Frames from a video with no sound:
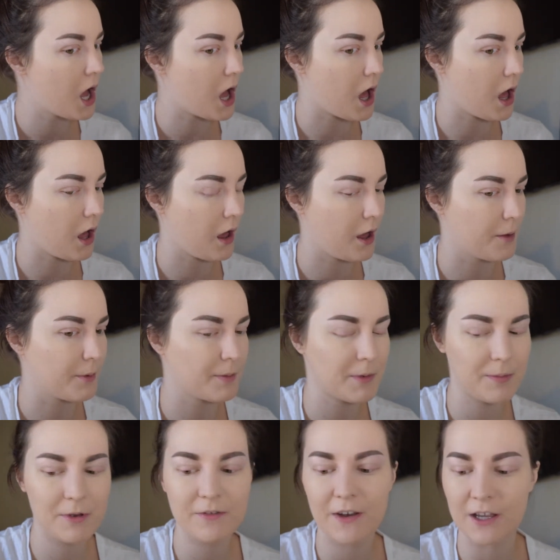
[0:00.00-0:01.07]
But
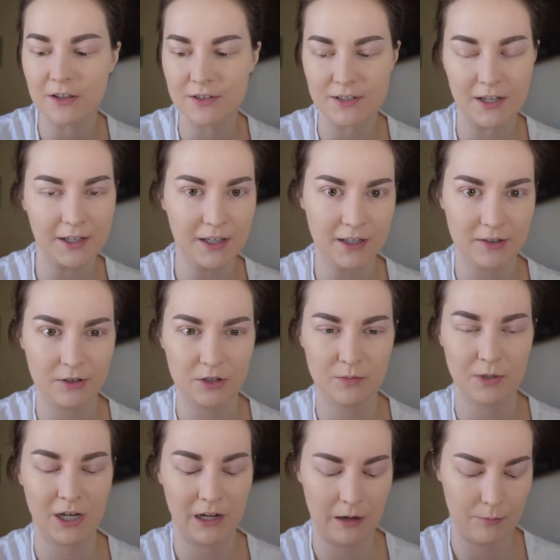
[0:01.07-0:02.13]
maybe if I use like an
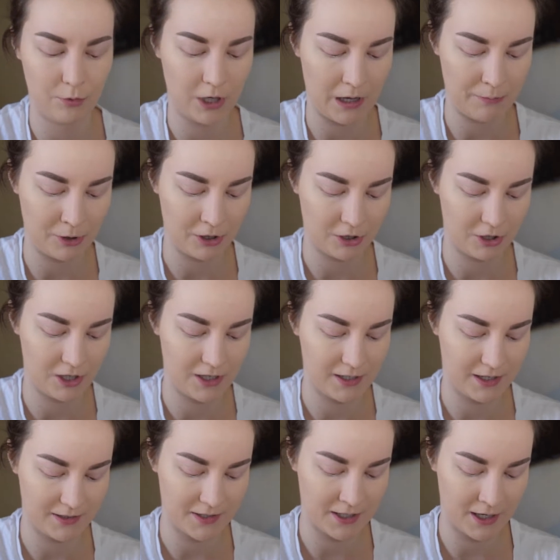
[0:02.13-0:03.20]
illuminating primer under it
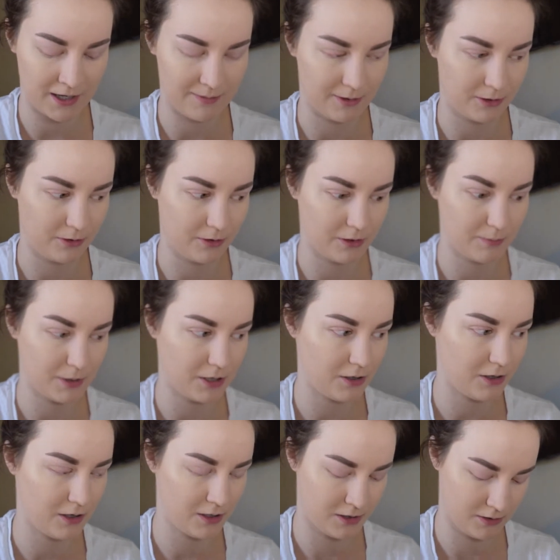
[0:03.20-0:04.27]
next time, it'll look
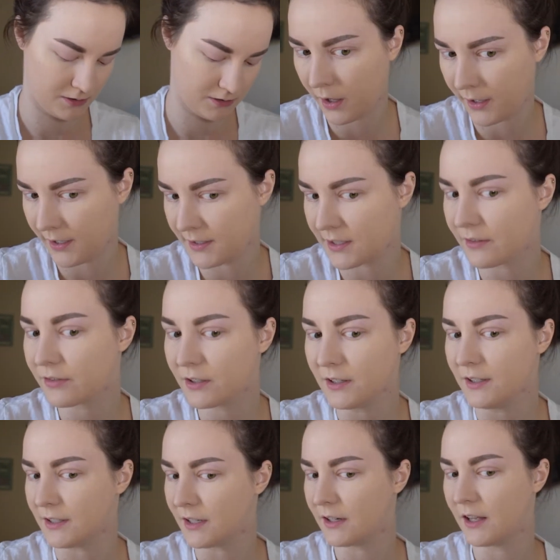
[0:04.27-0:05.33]
better. It
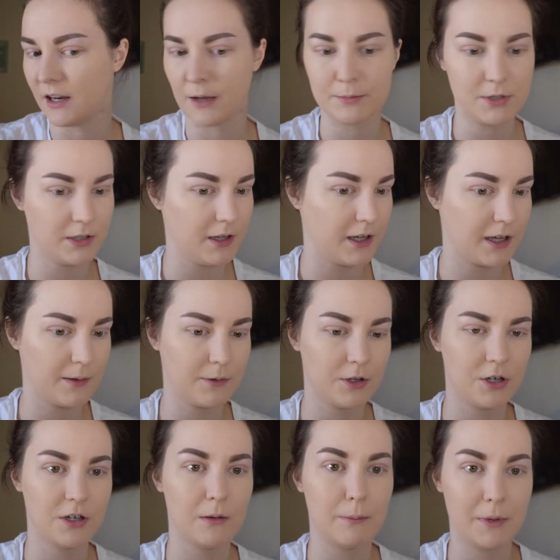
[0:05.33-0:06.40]
definitely did get up to like a
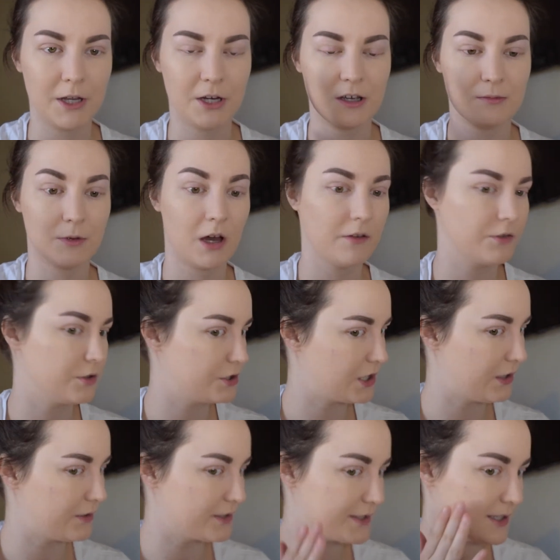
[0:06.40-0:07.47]
good medium coverage,
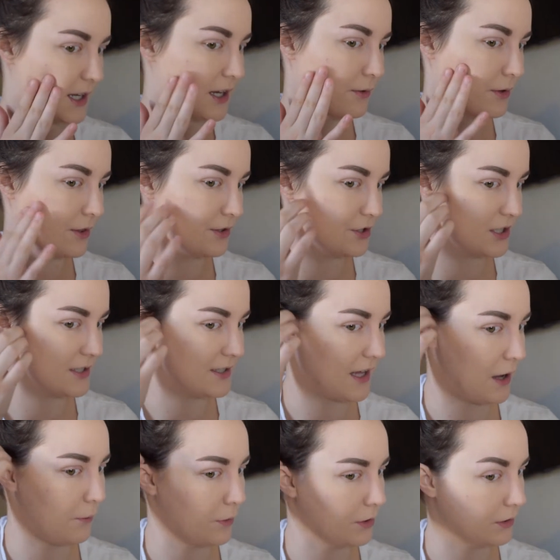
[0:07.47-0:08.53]
I would say, with just
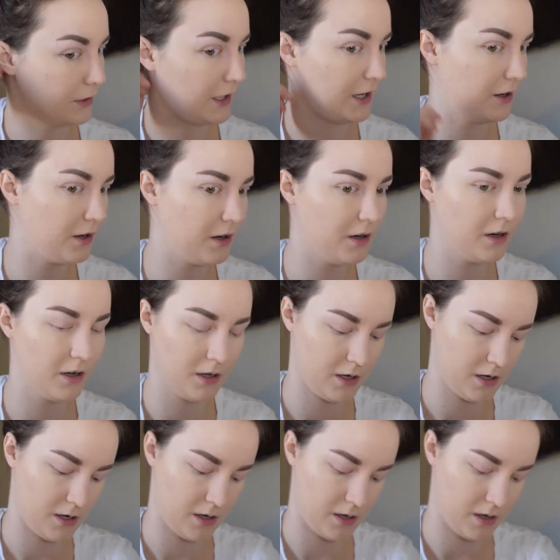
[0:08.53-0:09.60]
that one layer.
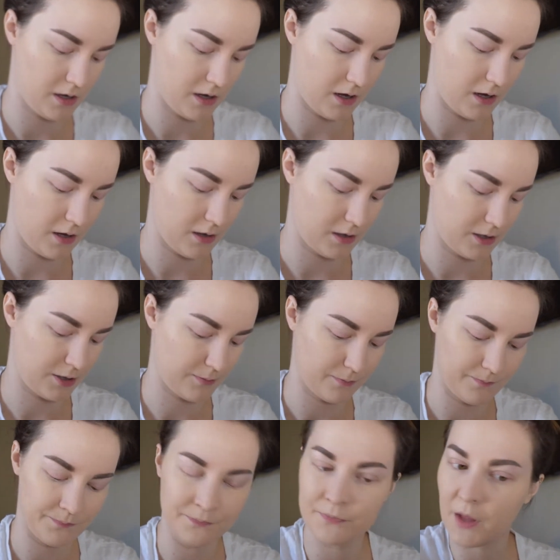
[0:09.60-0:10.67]

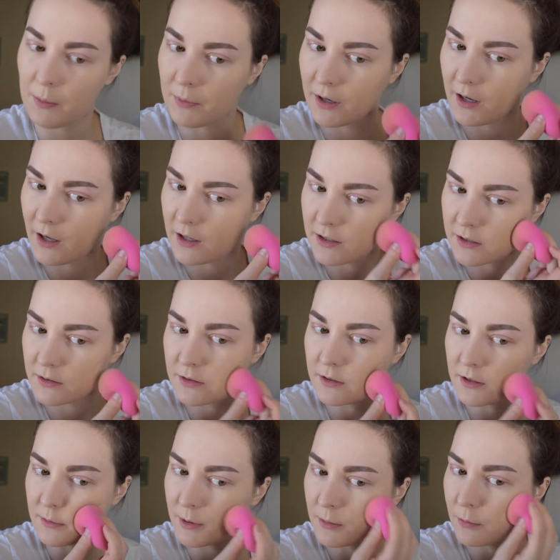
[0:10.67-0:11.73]
I'm gonna add a
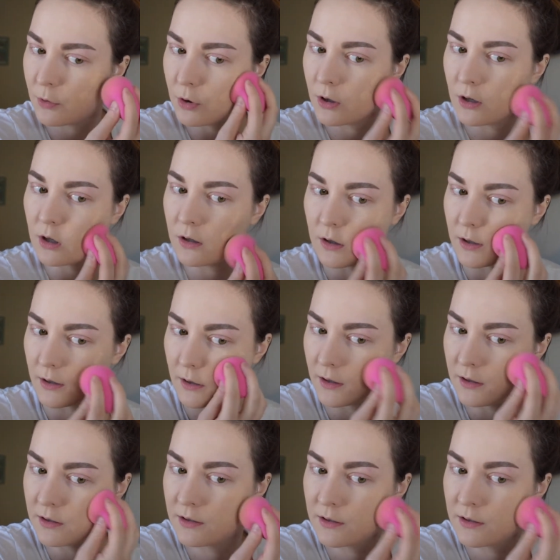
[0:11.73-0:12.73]
little bit more on